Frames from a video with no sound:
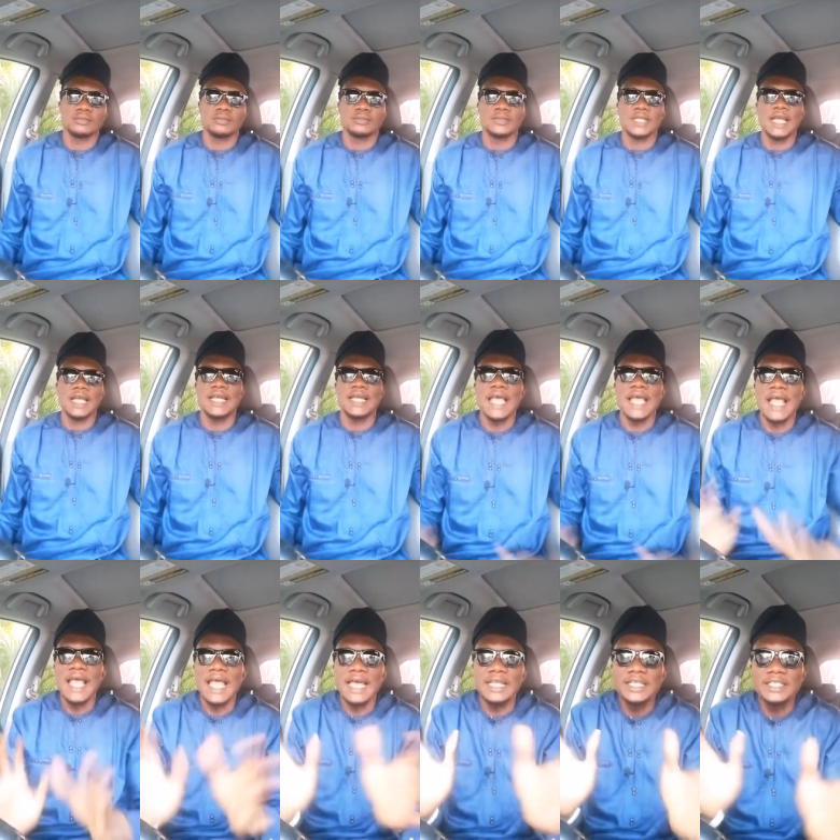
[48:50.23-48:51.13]
And
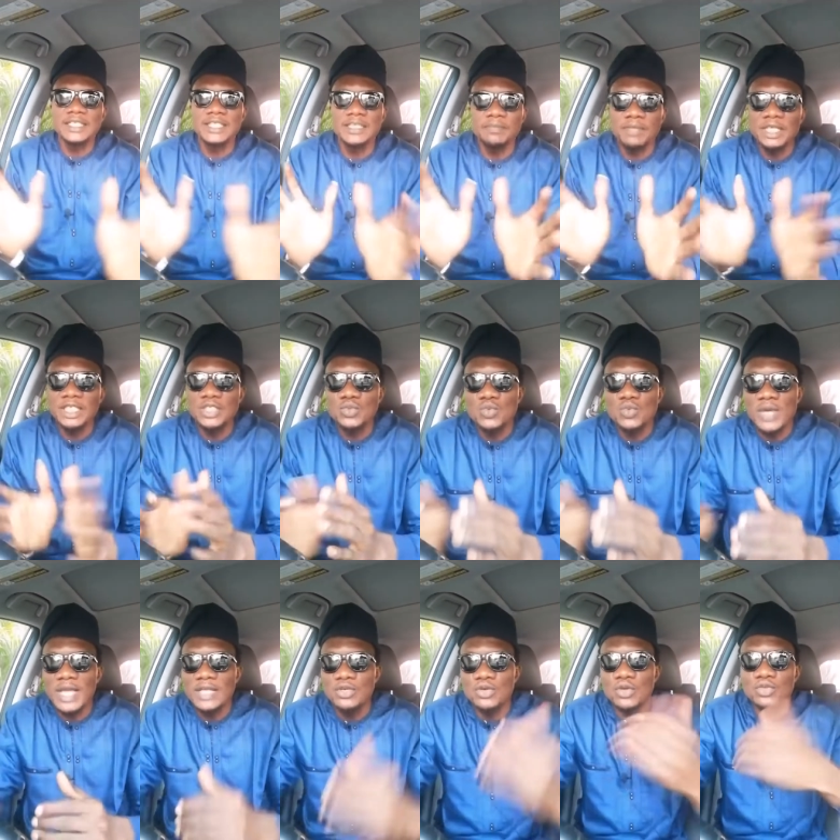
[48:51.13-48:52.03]
hell is a place
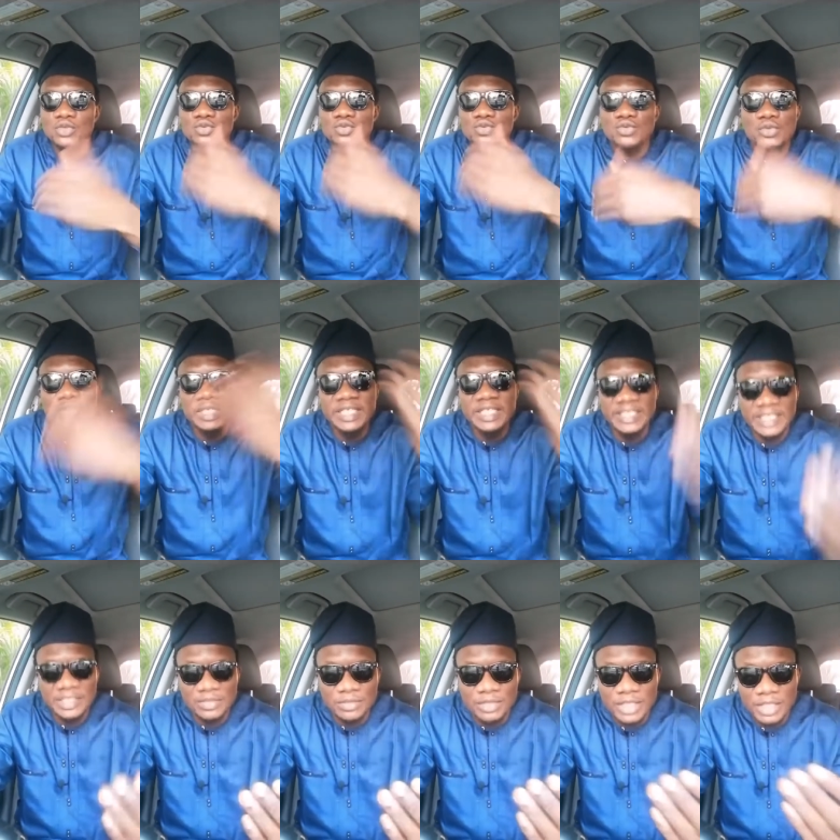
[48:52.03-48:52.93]
where those who don't listen
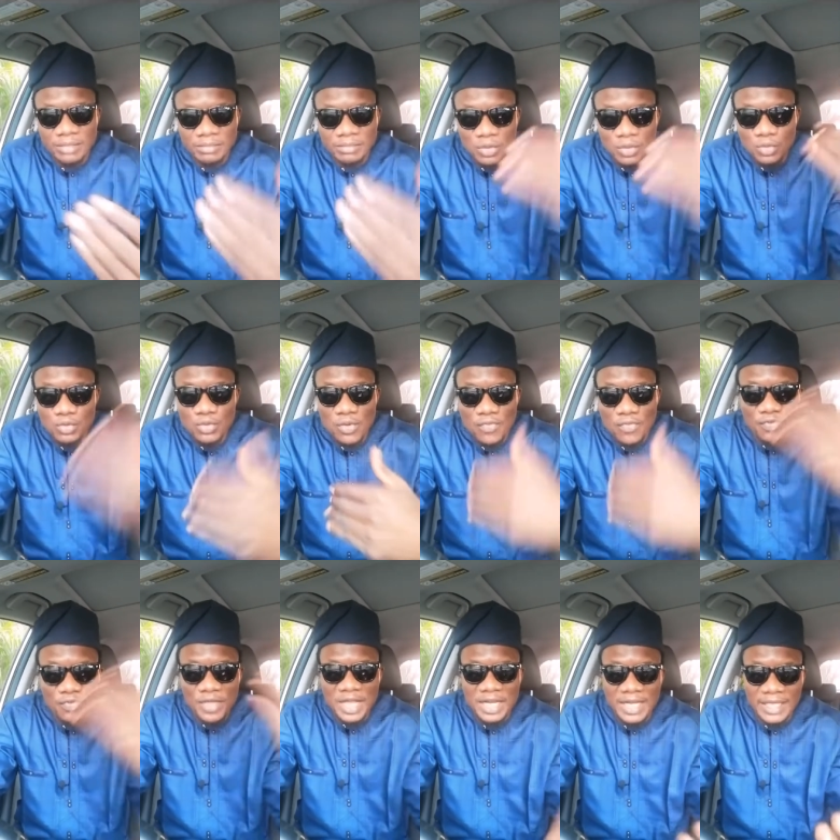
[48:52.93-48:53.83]
to them, who don't
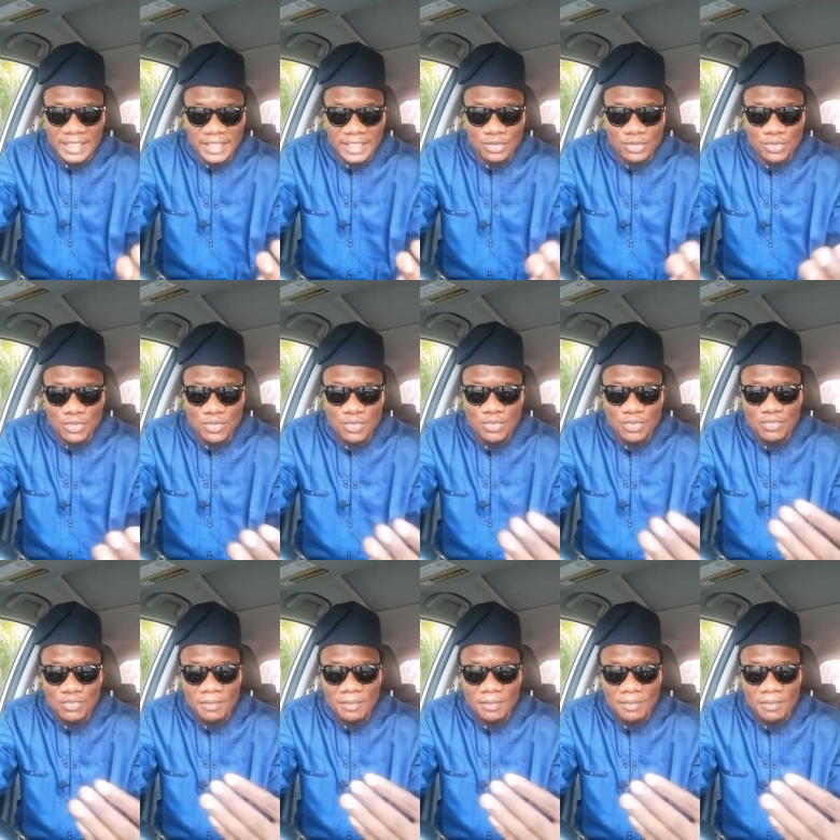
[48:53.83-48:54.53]
think like they do,